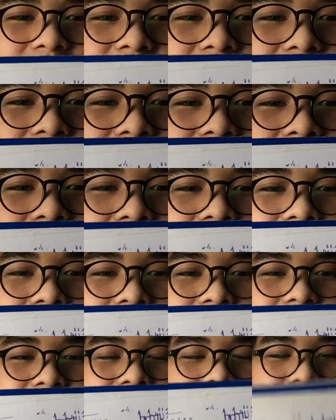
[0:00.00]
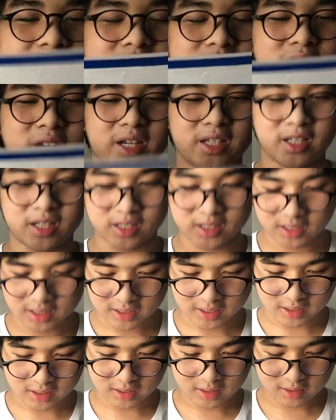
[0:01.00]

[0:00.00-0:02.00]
style Strat headstock.